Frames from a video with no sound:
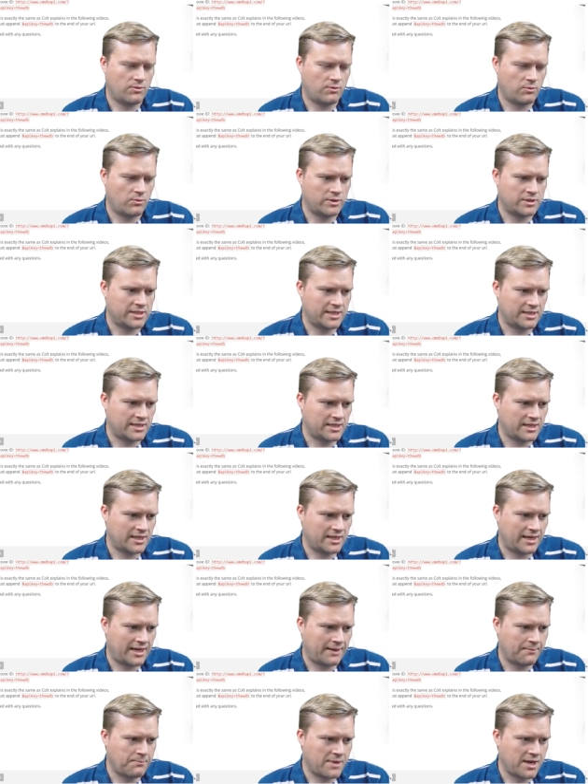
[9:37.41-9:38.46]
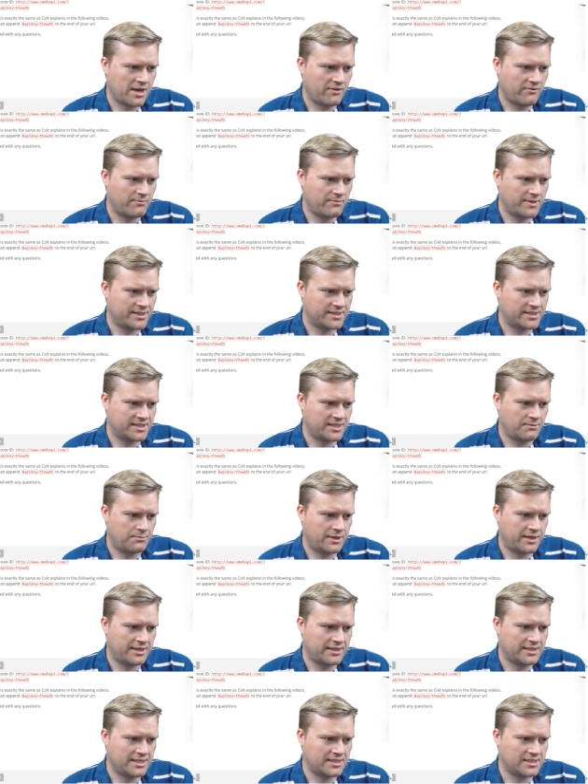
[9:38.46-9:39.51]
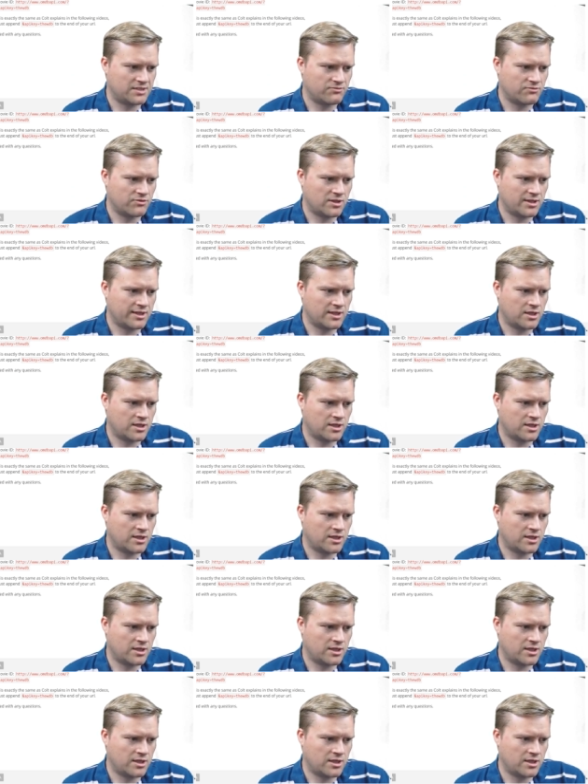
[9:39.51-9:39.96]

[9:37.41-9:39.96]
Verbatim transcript: which I, I may have missed it, but he doesn't really